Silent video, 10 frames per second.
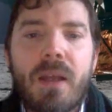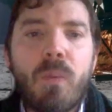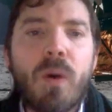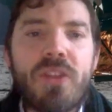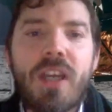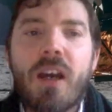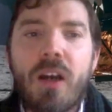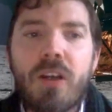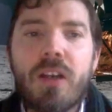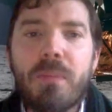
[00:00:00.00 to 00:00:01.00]
What they
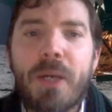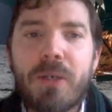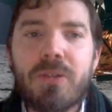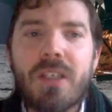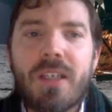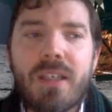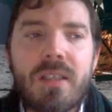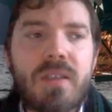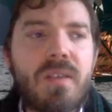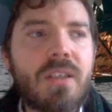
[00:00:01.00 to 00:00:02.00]
are about
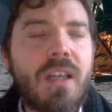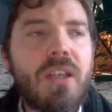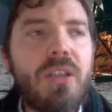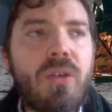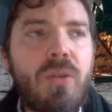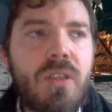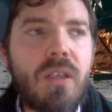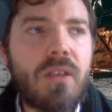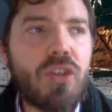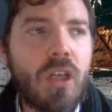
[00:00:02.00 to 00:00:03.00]
is using
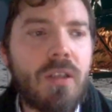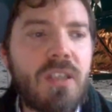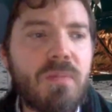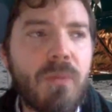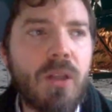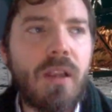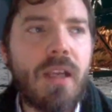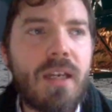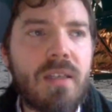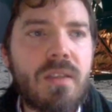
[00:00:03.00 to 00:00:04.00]
the Chinese model
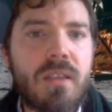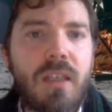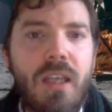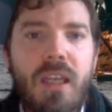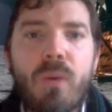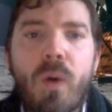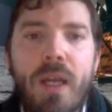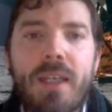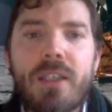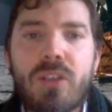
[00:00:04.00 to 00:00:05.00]
as a
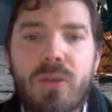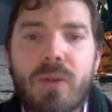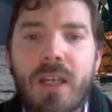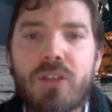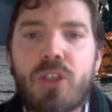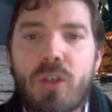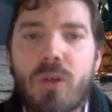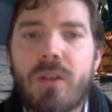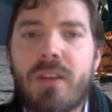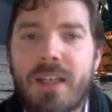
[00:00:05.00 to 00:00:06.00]
way to
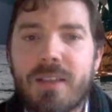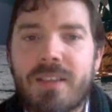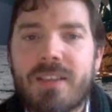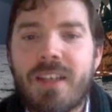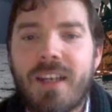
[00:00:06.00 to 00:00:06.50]
ensure that,